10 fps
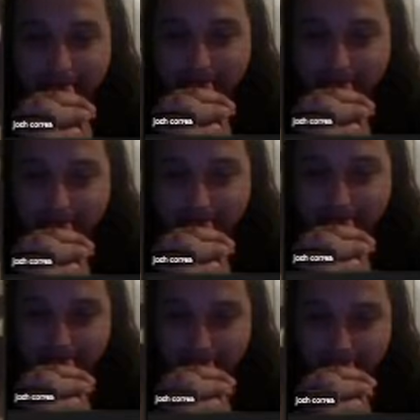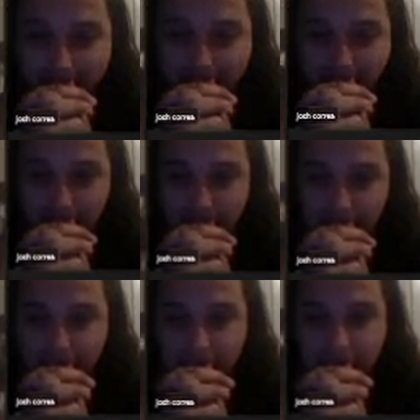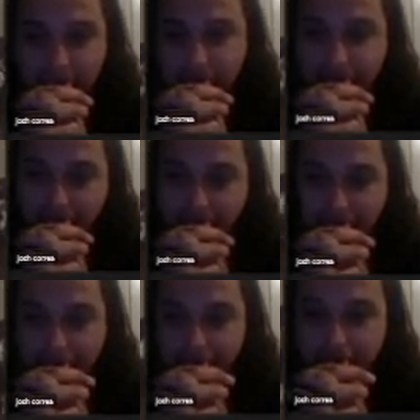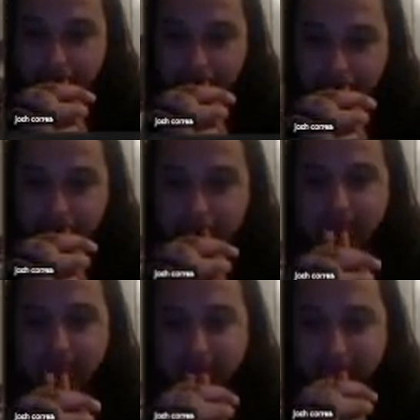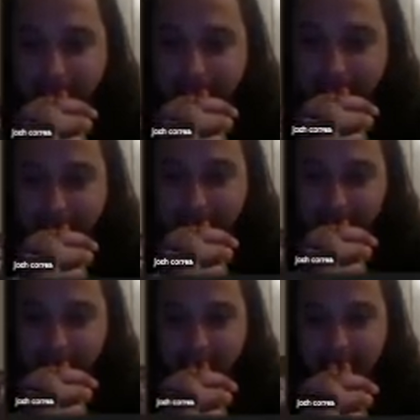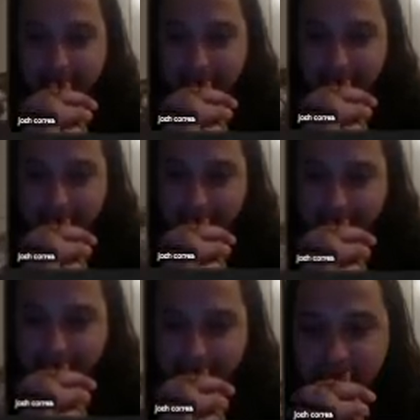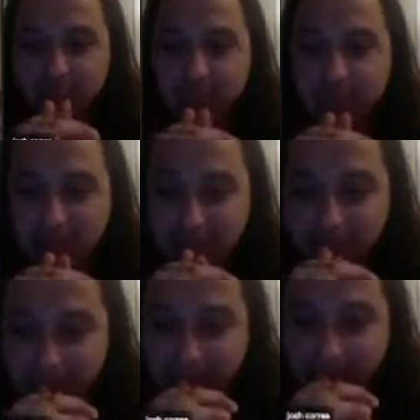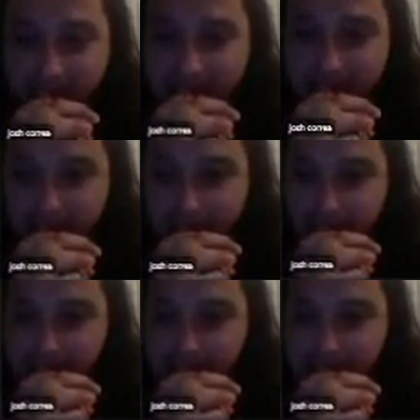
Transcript: This person isn't speaking.